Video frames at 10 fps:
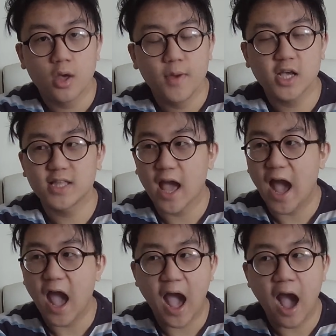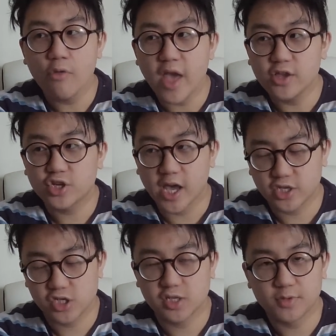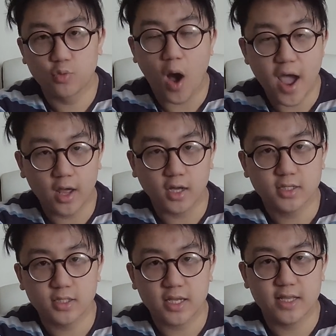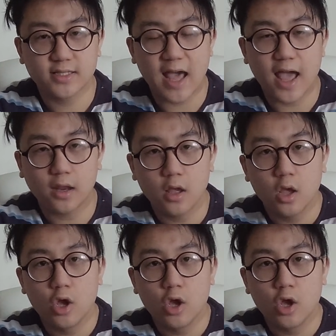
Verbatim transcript: Because the, how the education system has wired us is that